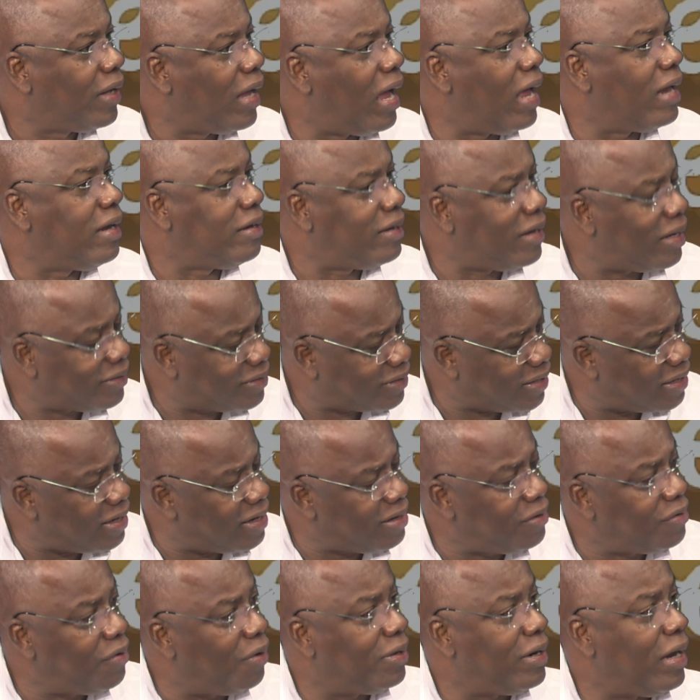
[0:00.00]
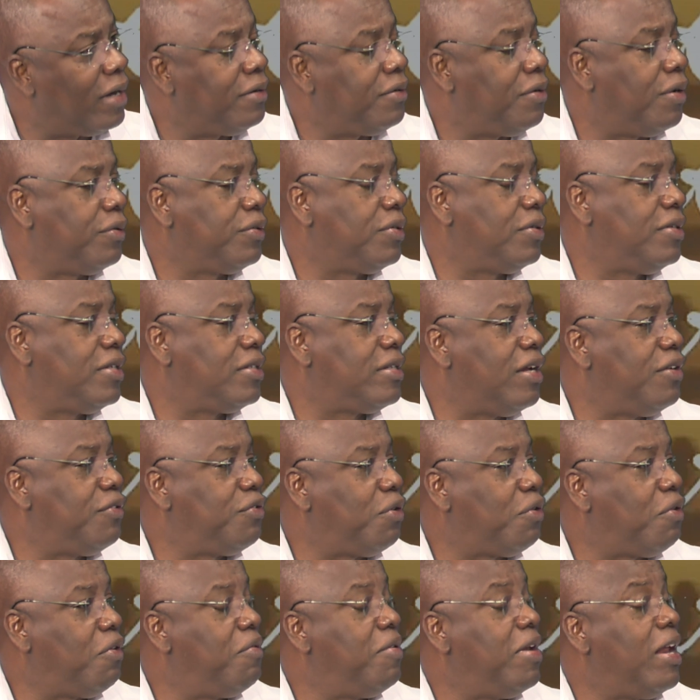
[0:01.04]
And that's sending that down to the
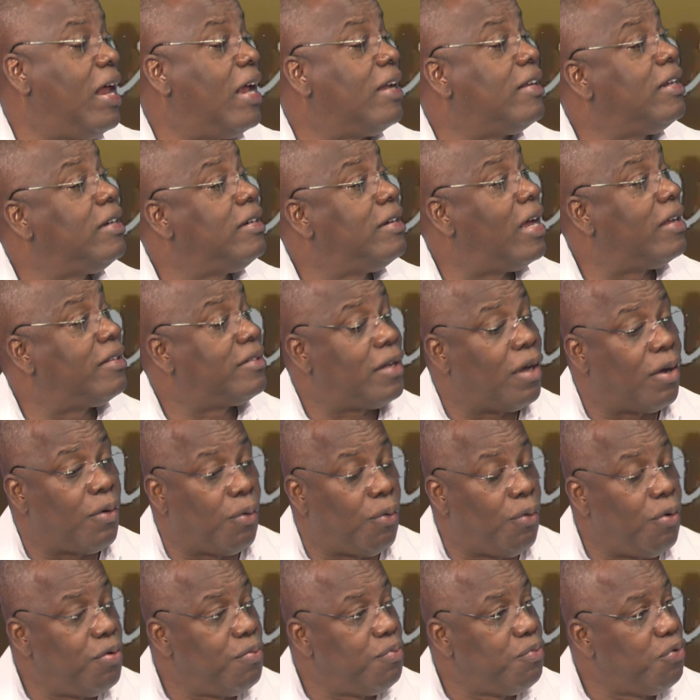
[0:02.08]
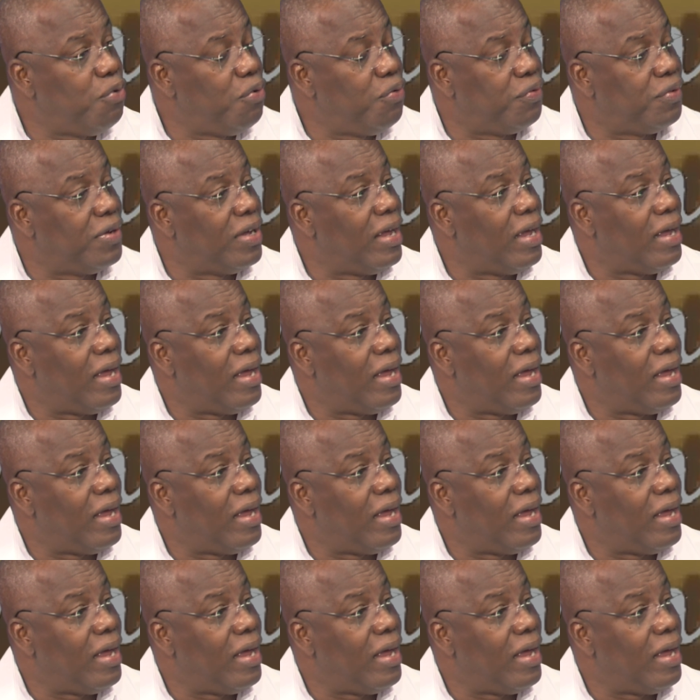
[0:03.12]
central government. And I think that's a good move.